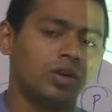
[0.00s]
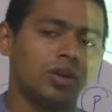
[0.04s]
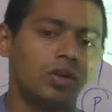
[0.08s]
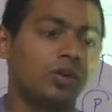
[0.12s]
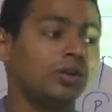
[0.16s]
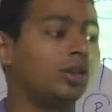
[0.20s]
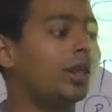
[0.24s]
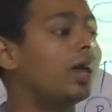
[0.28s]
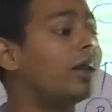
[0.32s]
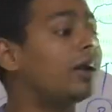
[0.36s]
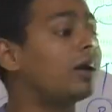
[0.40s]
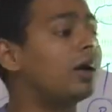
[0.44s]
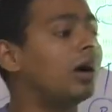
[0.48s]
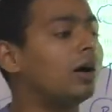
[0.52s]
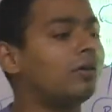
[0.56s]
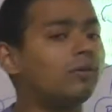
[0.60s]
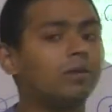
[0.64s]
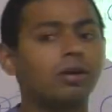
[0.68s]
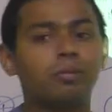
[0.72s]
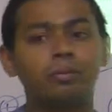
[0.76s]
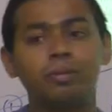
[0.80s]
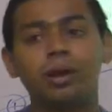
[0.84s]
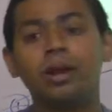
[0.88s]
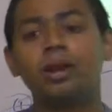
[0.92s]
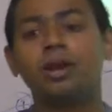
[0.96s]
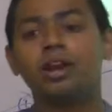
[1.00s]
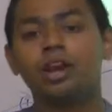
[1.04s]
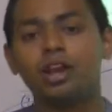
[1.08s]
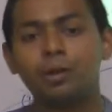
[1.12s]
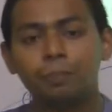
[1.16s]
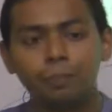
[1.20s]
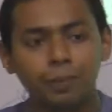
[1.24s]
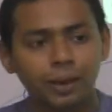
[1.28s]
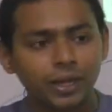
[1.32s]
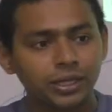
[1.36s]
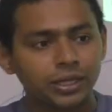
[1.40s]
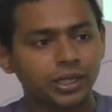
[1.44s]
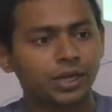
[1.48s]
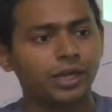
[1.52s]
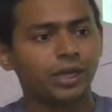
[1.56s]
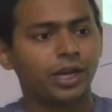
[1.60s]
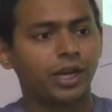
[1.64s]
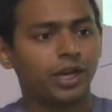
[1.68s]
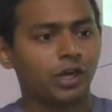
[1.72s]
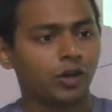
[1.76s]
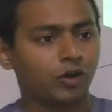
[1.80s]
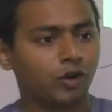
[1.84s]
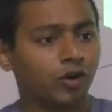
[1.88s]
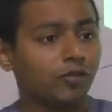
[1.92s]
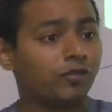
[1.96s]
They are government
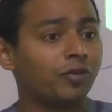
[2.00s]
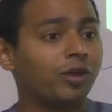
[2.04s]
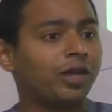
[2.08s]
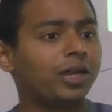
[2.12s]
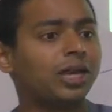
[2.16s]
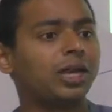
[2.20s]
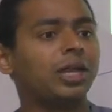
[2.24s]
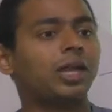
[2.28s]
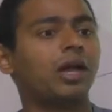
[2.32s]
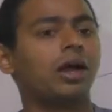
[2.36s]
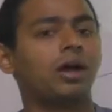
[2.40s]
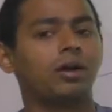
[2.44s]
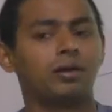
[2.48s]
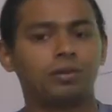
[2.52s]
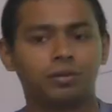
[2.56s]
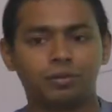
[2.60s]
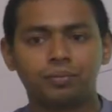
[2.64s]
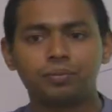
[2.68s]
representative of India.